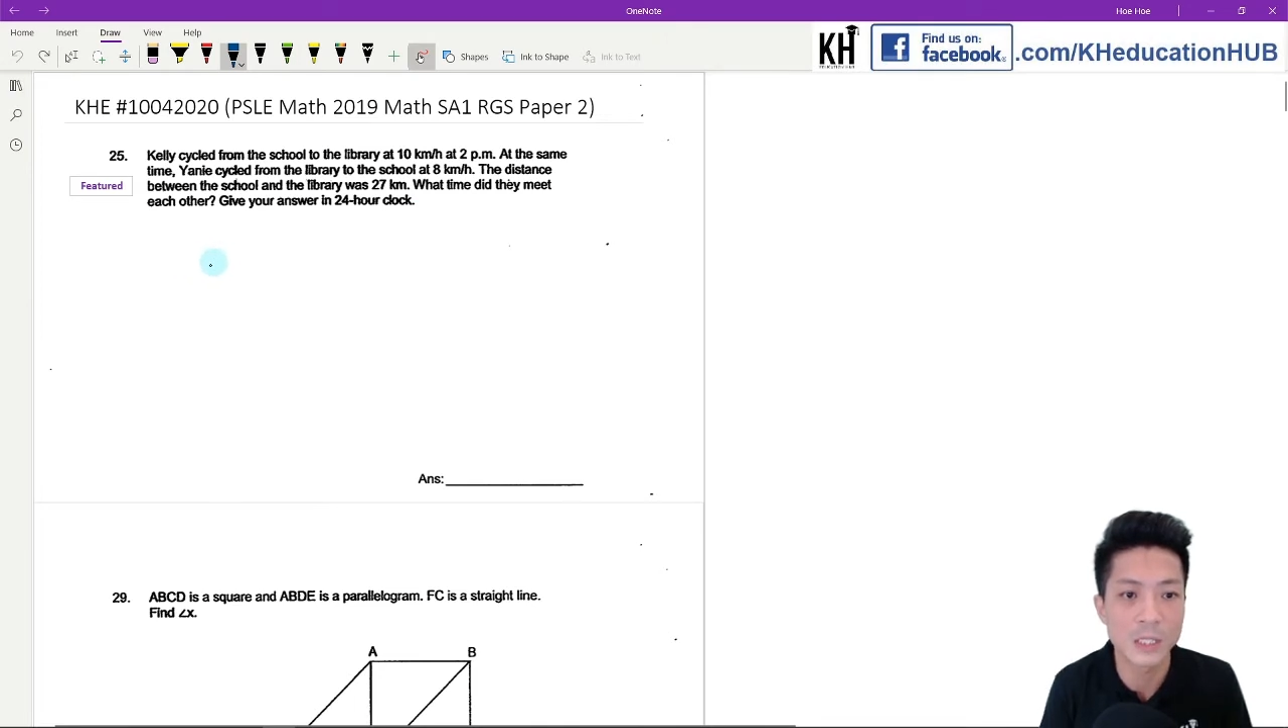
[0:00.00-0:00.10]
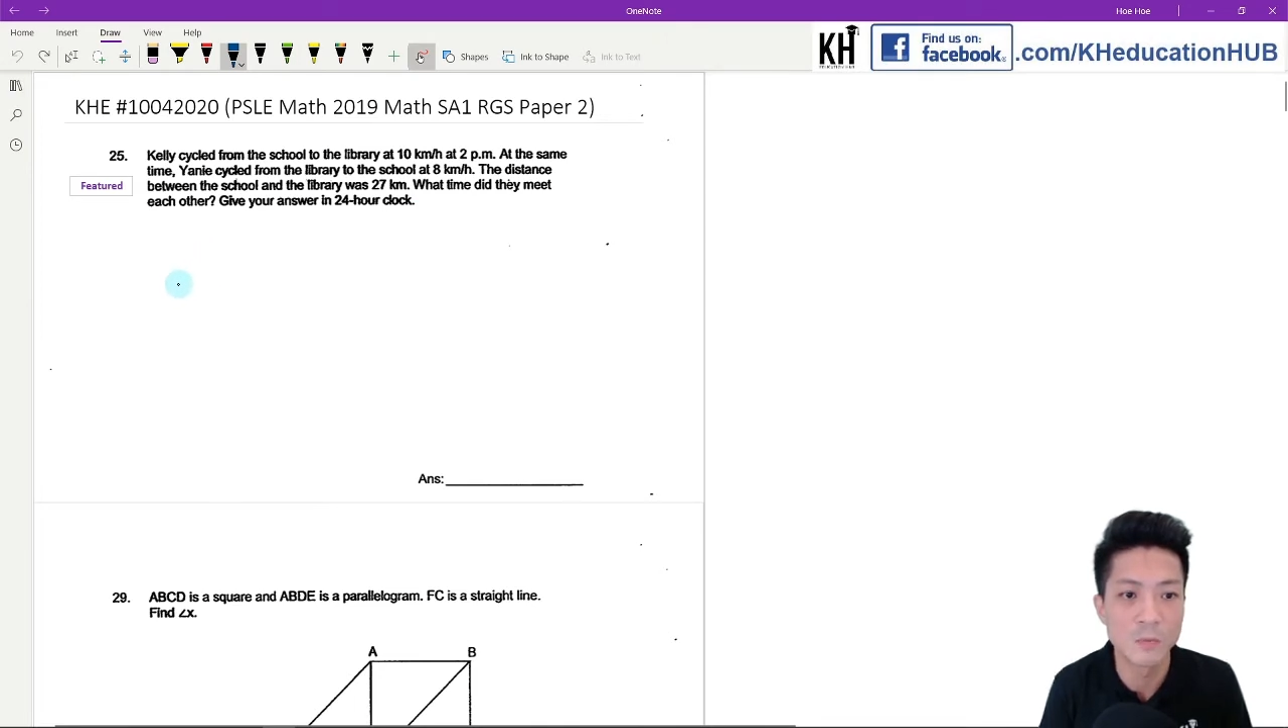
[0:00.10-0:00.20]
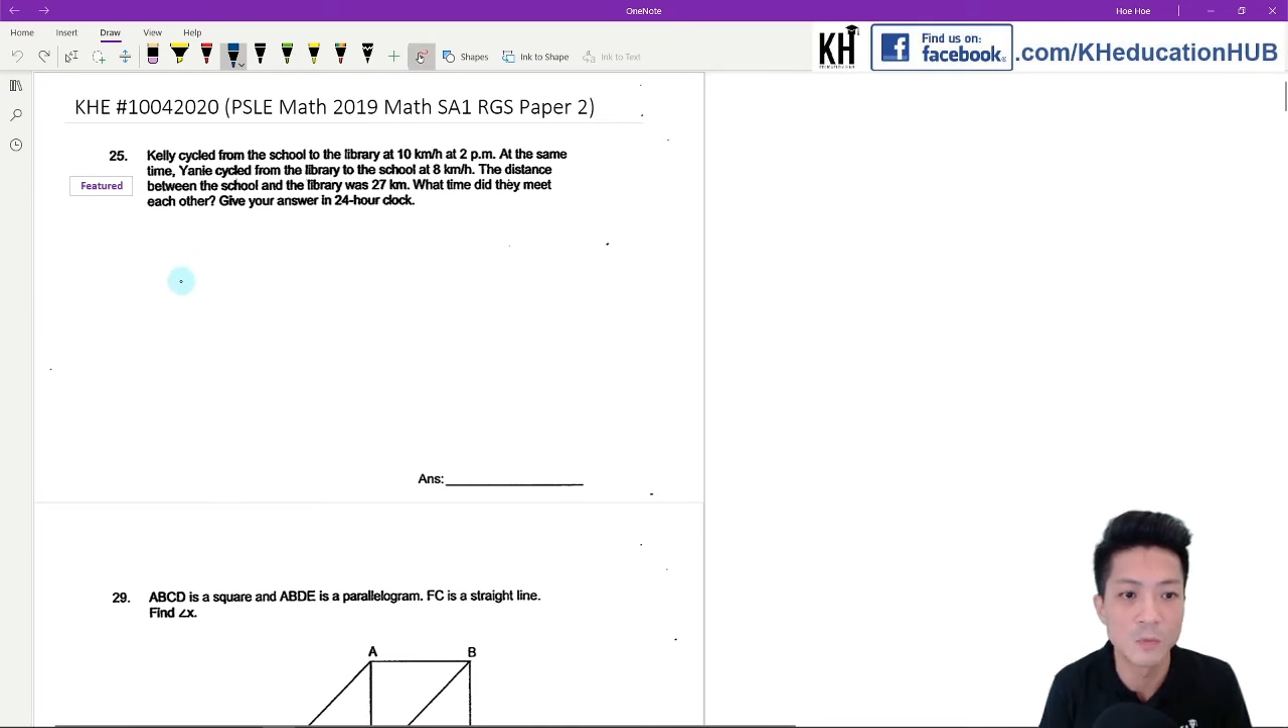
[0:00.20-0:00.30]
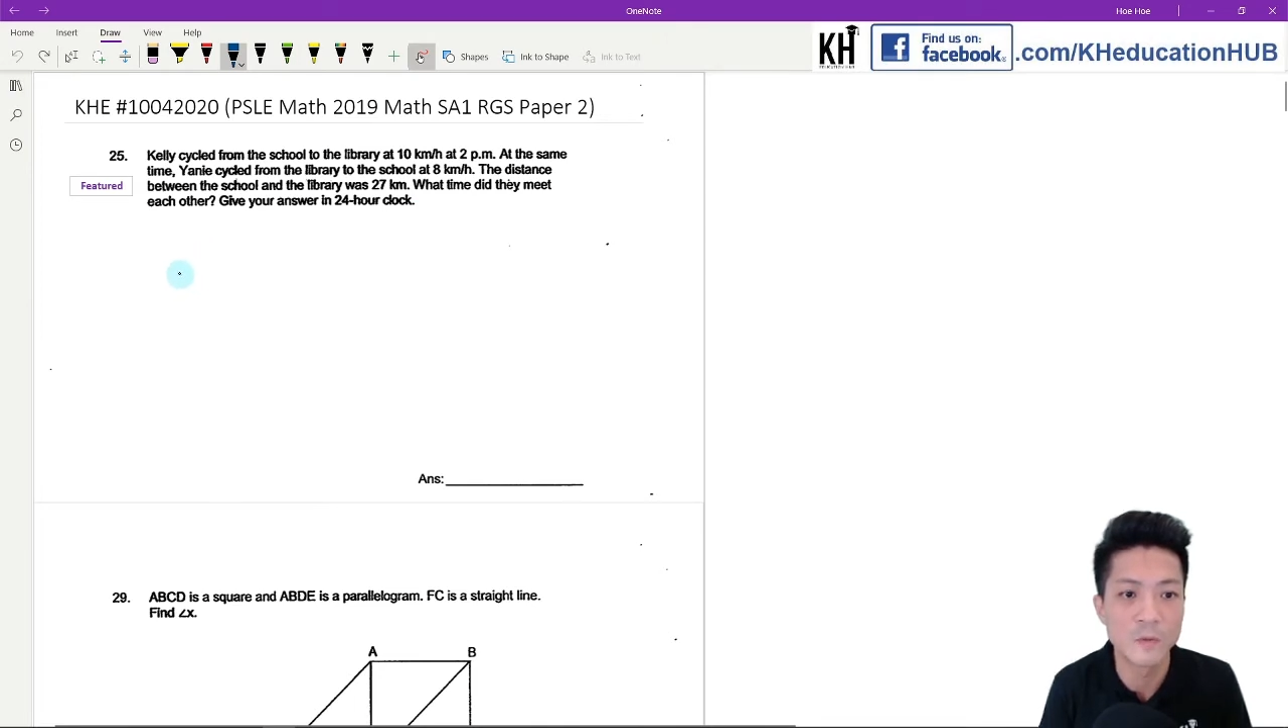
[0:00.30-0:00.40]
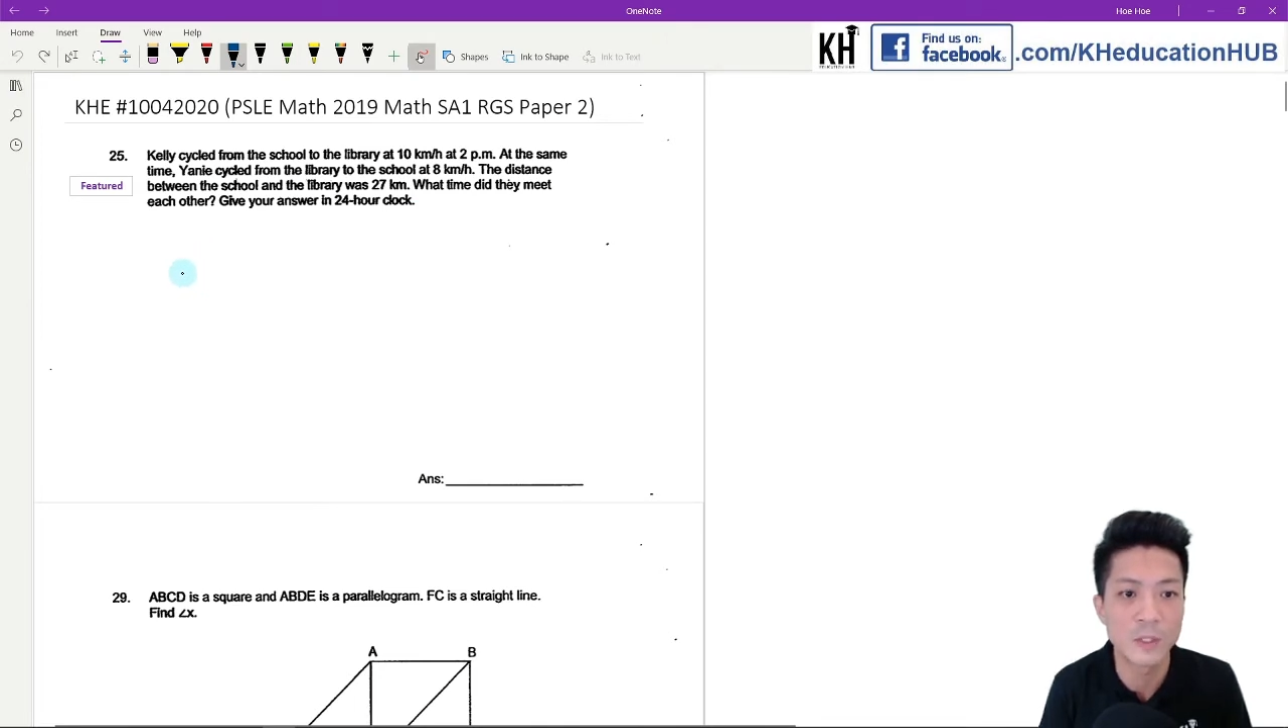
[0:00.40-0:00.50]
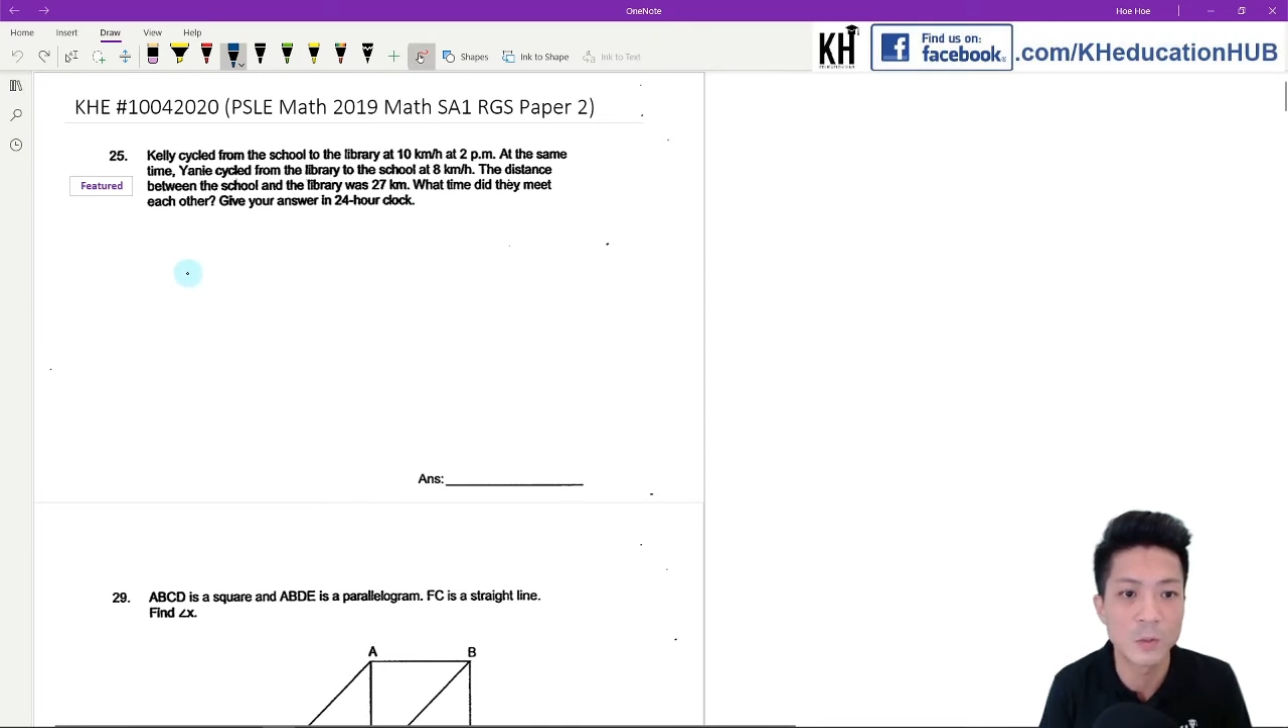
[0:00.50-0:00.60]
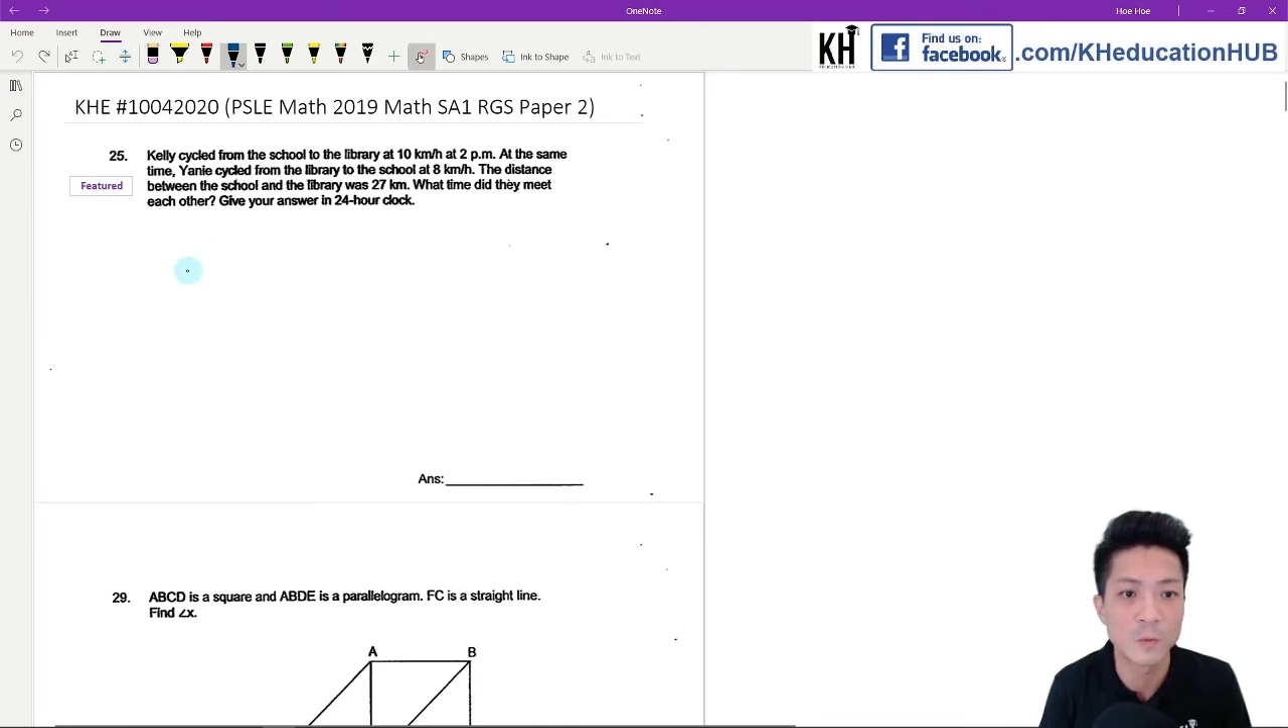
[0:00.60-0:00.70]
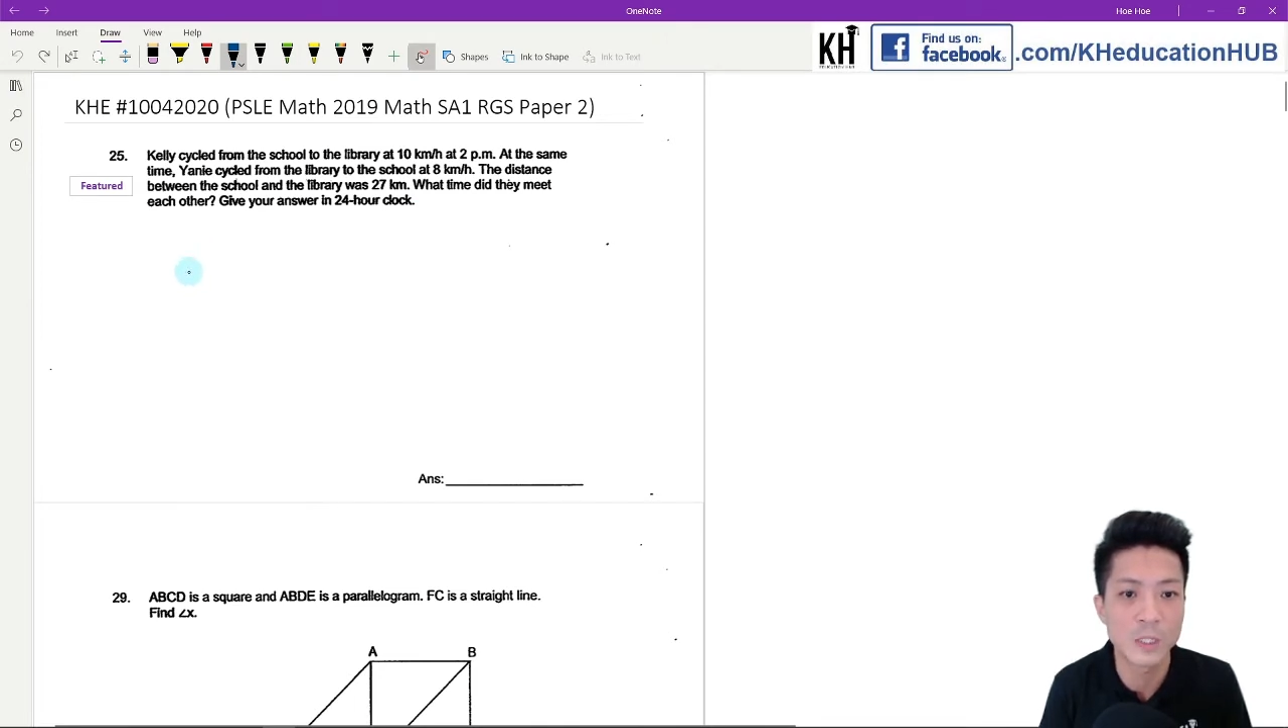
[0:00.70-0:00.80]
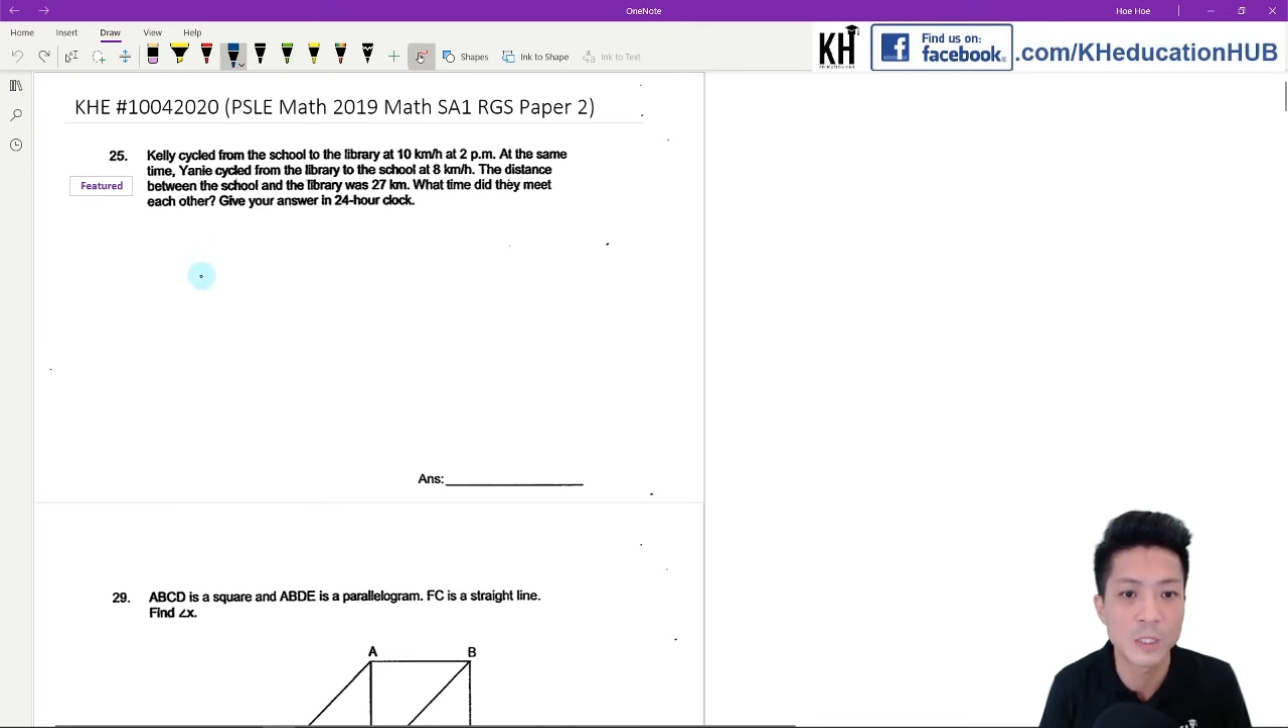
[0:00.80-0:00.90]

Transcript: moving towards